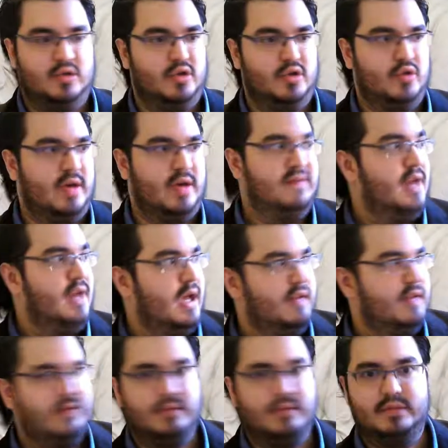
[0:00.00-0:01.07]
have light
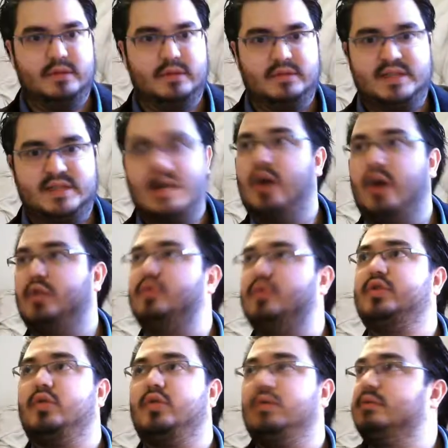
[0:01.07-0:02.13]
from the sun or
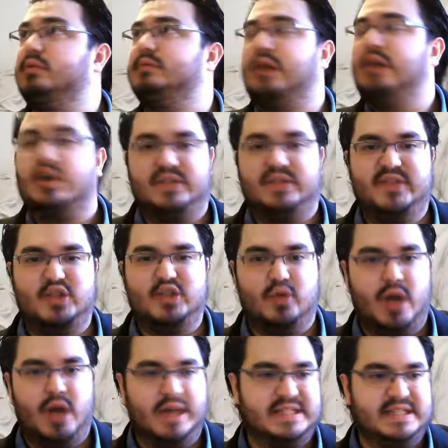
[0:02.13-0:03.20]
your artificial
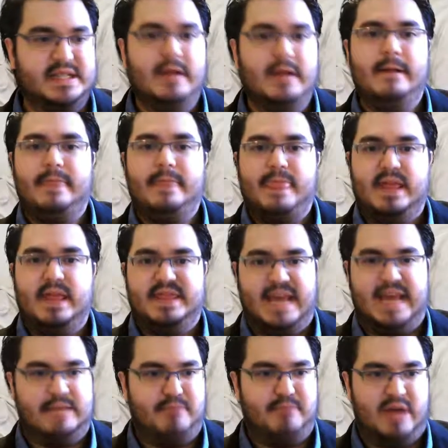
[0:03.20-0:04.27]
lights
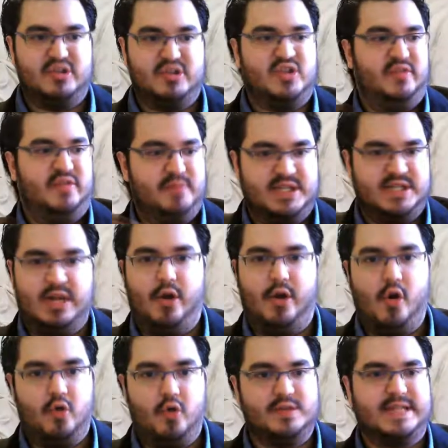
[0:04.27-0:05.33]
that bounce off
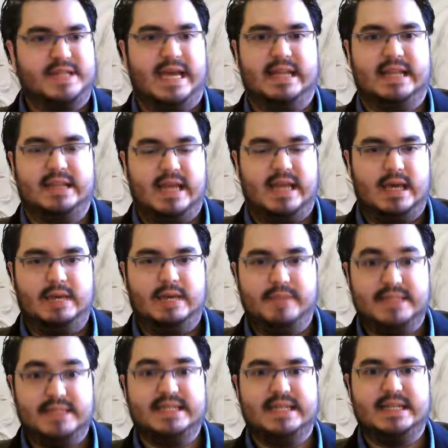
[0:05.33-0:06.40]
materials, and they're
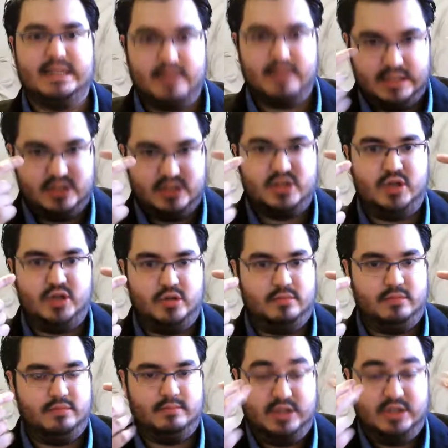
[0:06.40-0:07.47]
emitted into
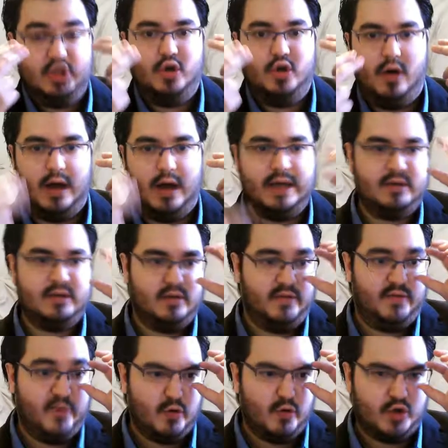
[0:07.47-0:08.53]
your eye. The
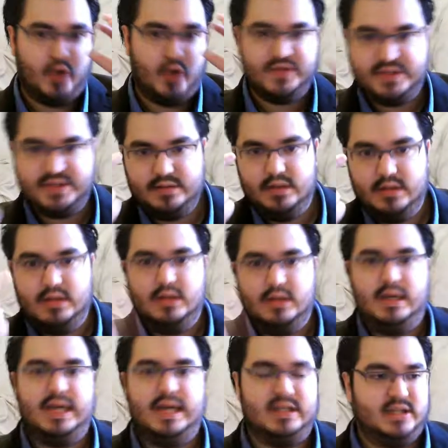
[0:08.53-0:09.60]
photons
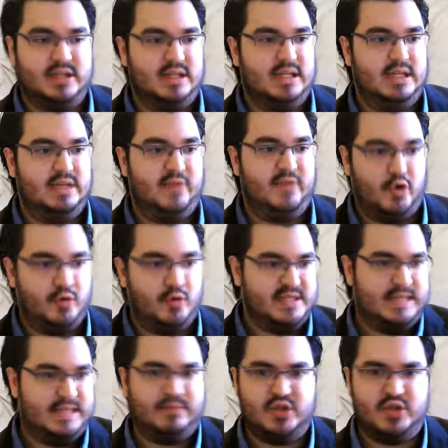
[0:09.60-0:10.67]
hit the
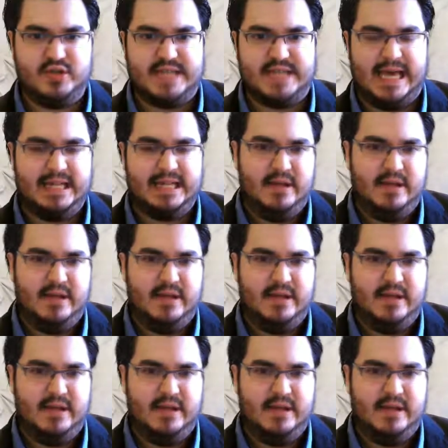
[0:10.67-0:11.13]
photoreceptors, and